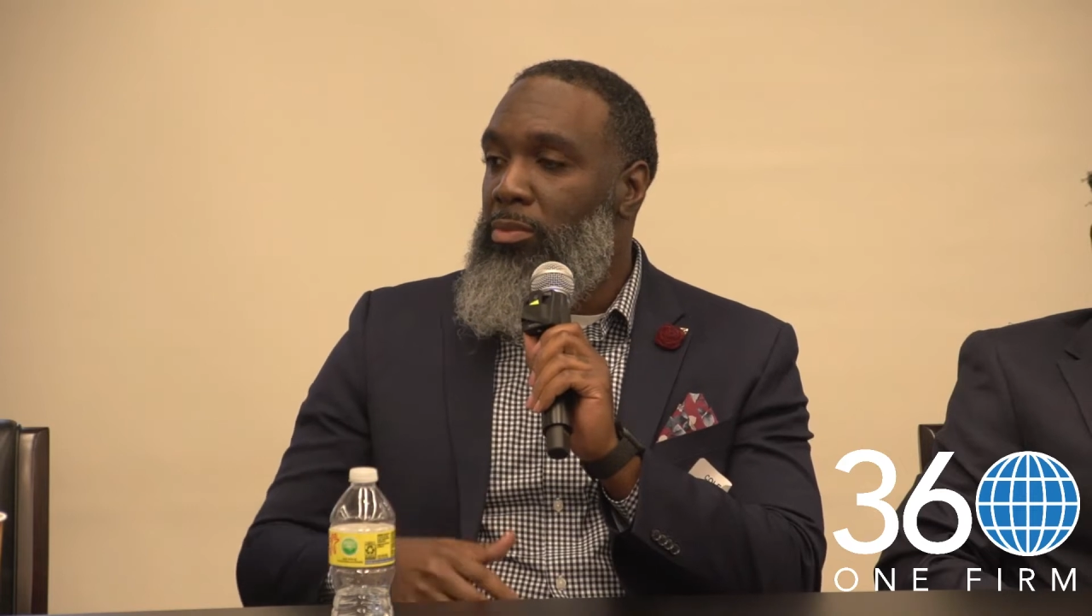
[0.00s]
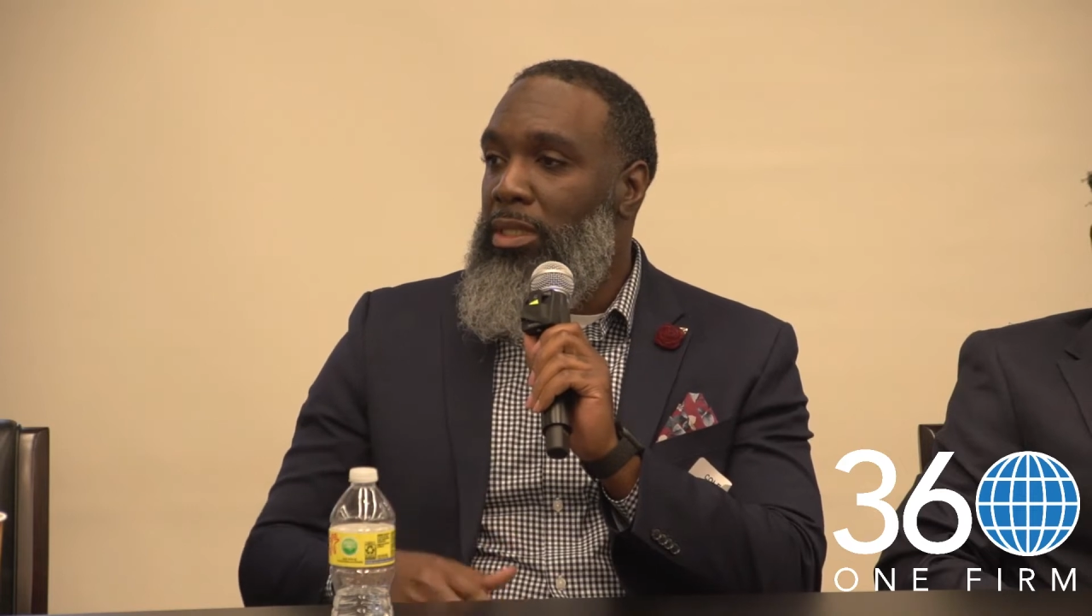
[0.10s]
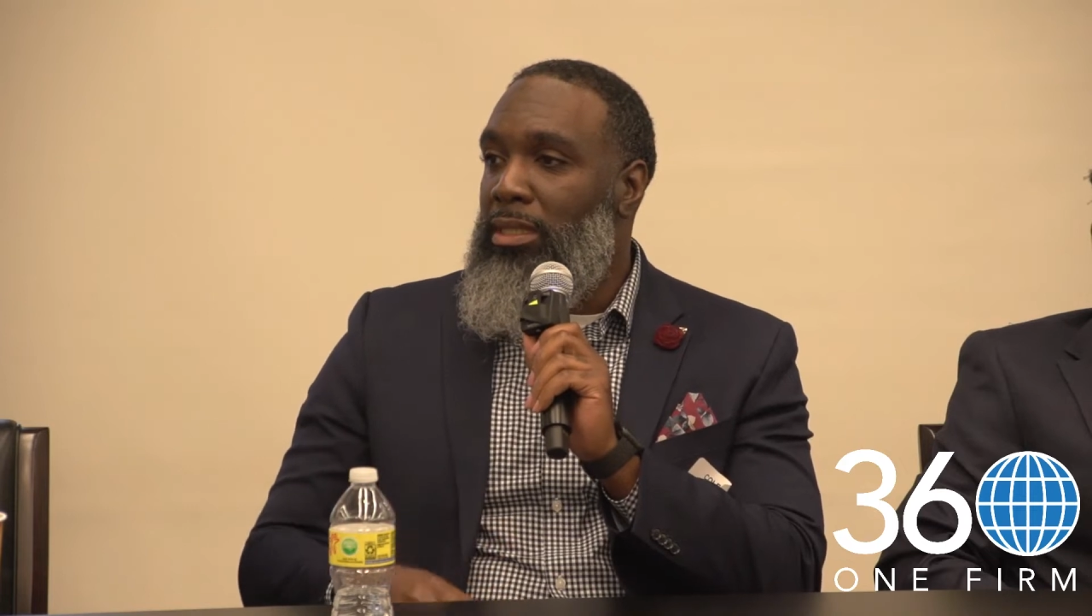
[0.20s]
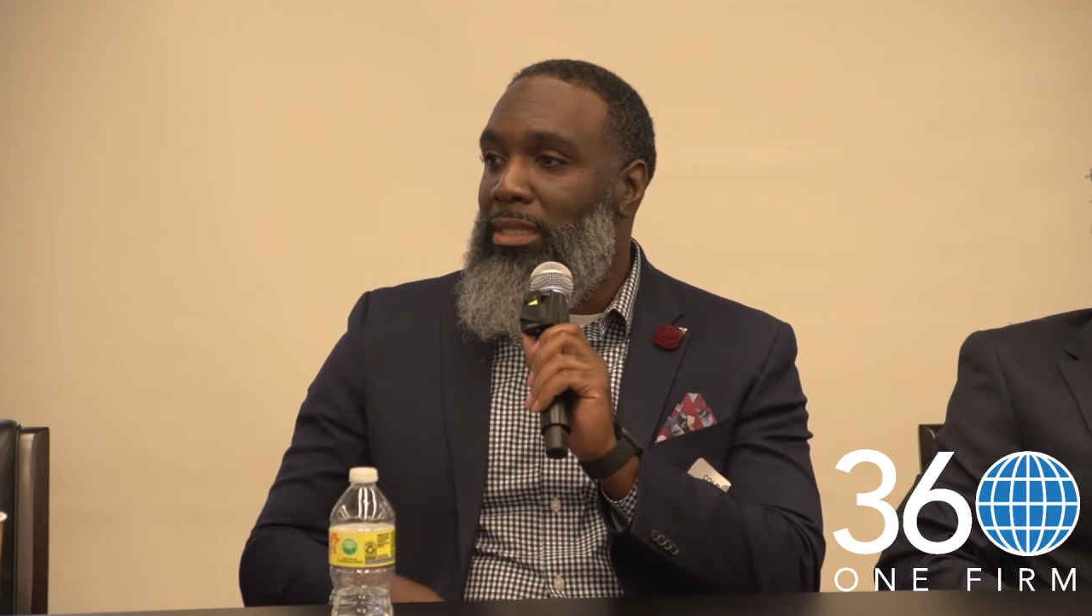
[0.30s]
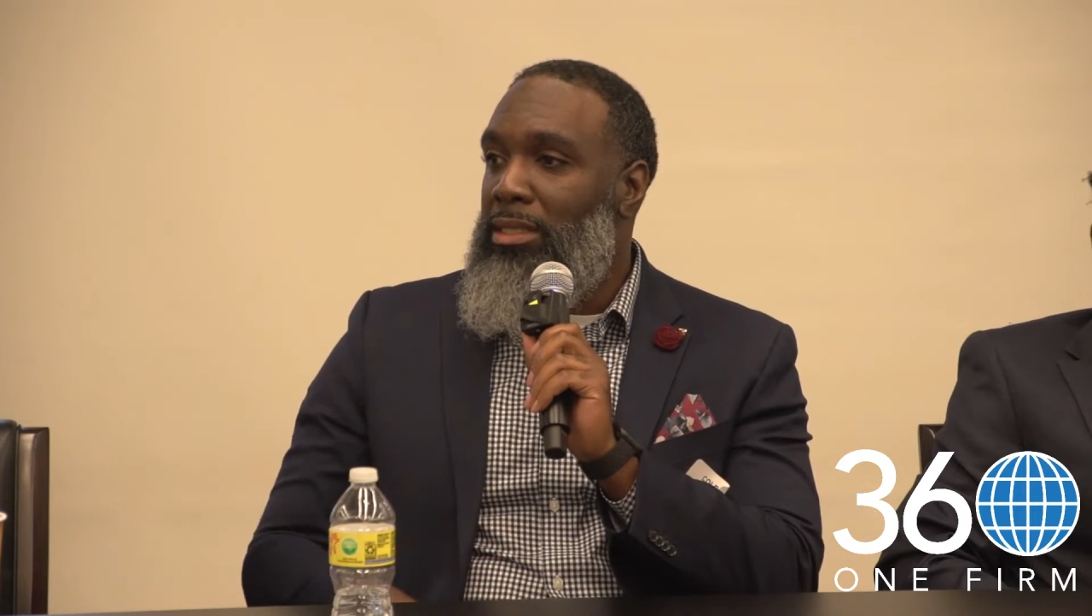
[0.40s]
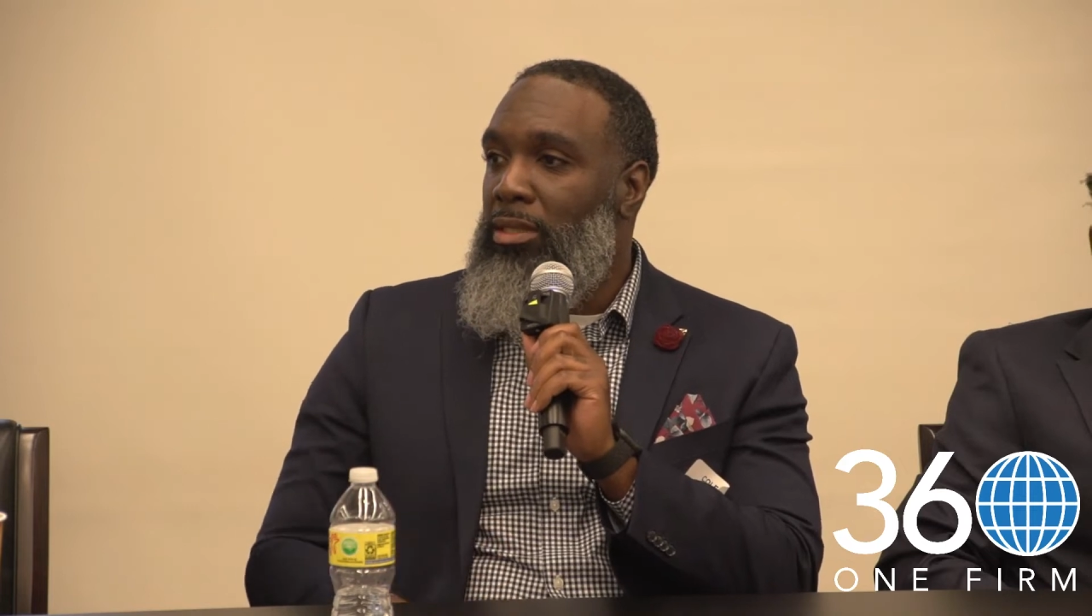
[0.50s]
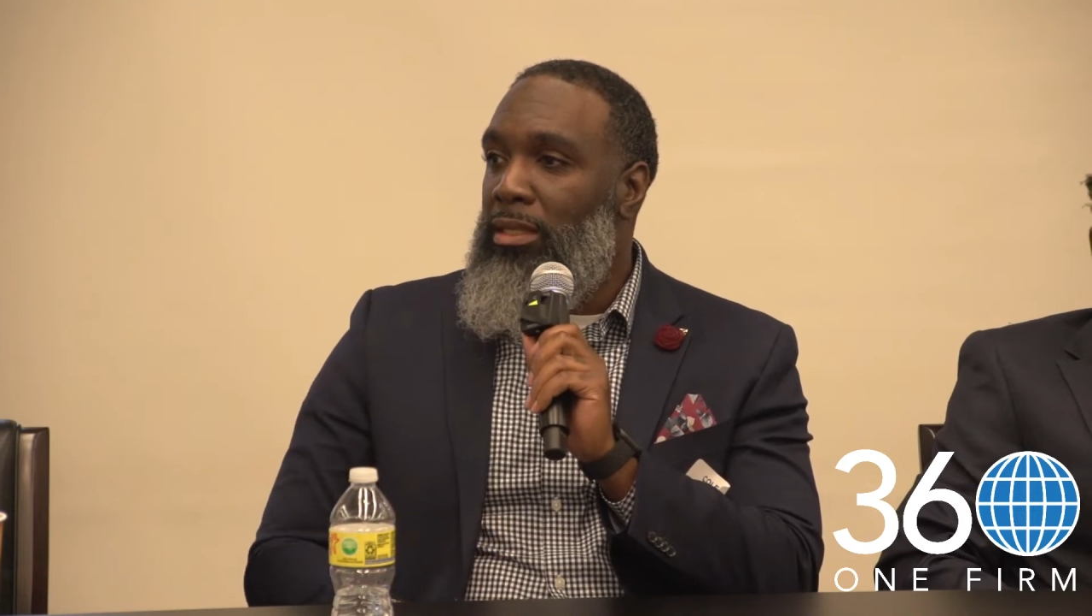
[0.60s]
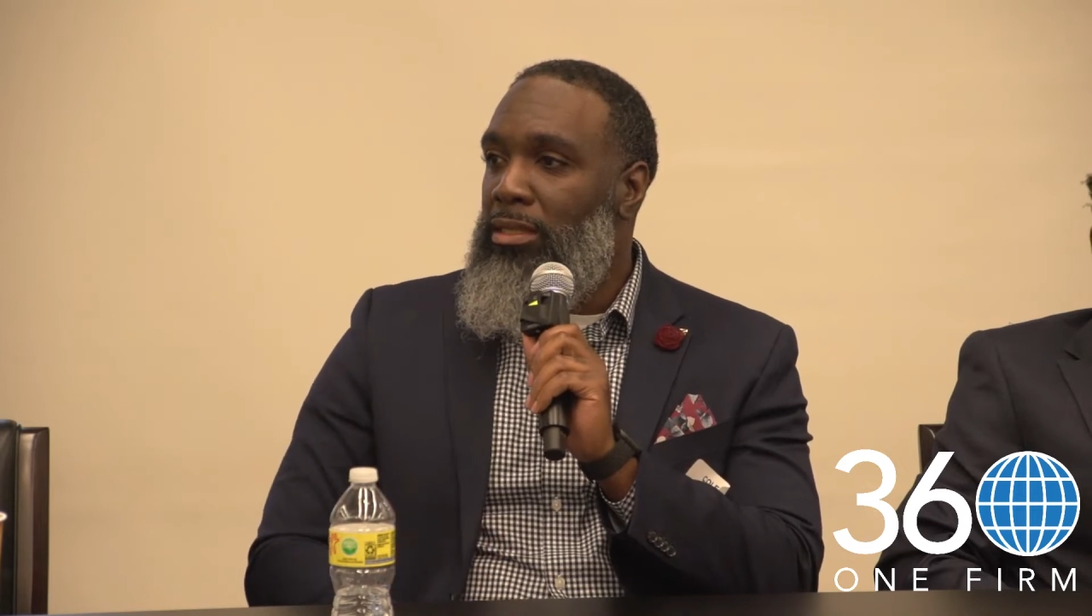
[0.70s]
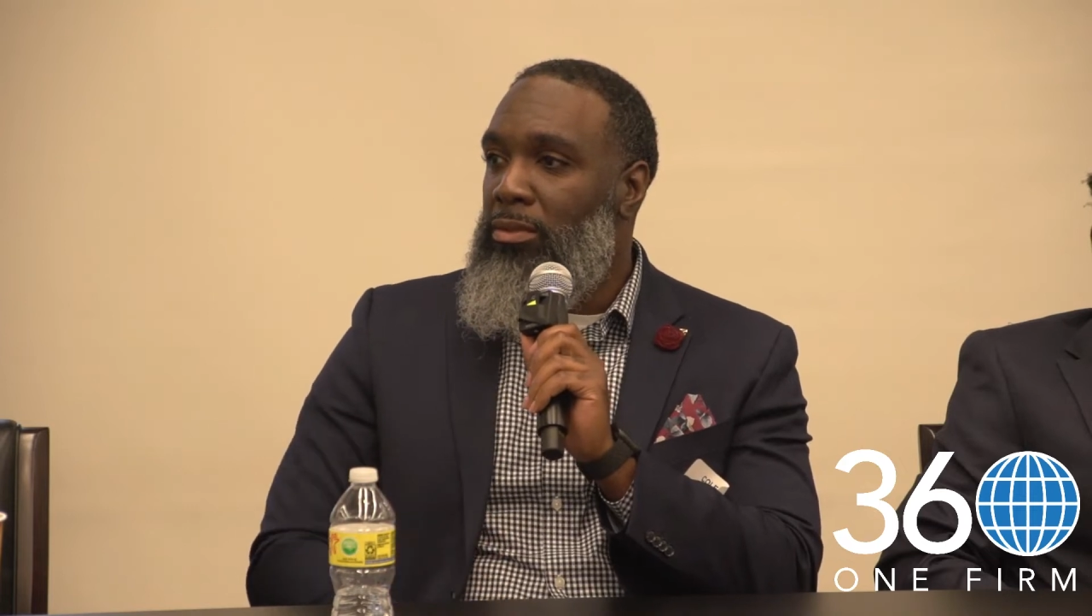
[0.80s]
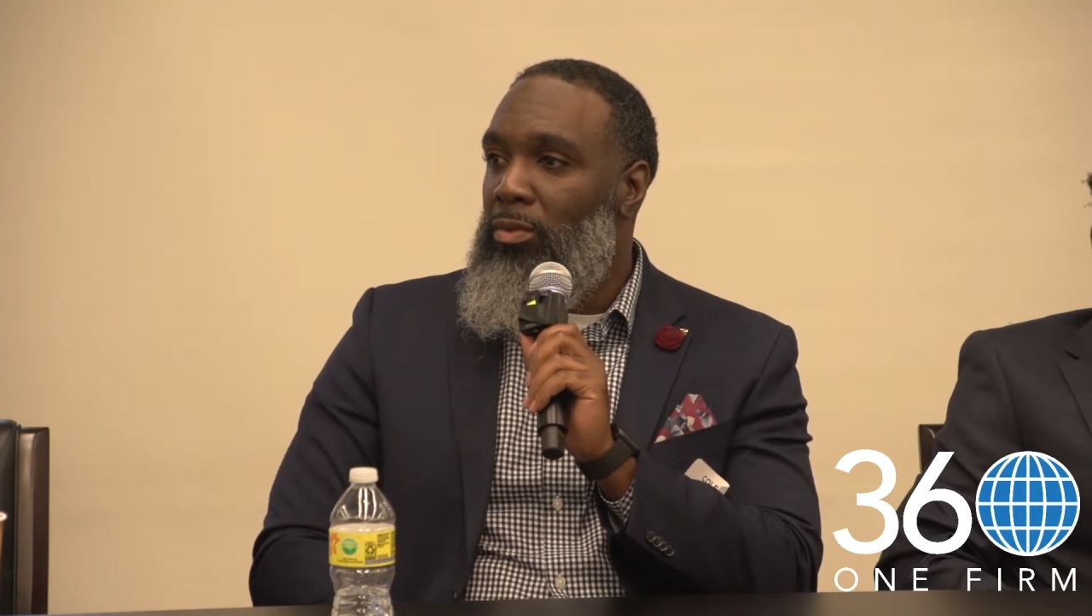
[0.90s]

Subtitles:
because I started to